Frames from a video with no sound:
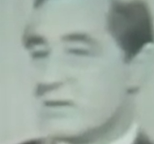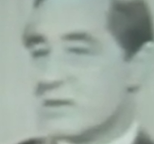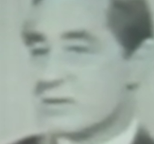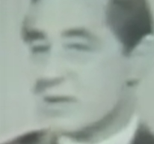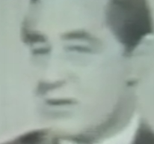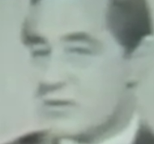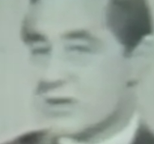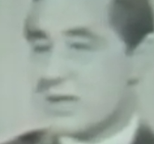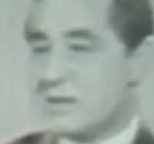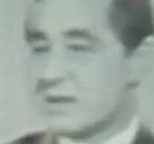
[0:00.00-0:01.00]
there's no
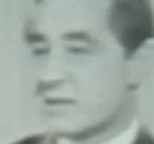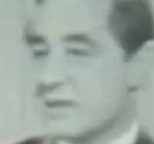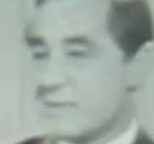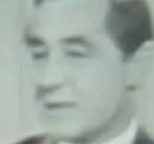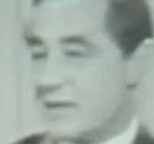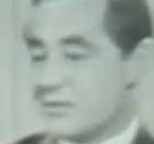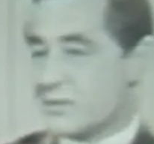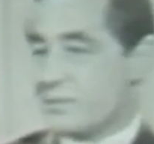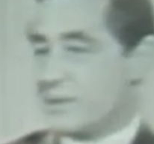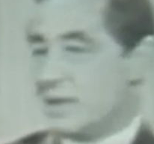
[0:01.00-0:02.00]
change except
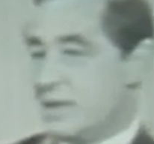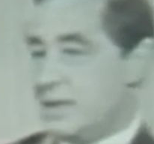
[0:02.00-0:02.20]
entropy.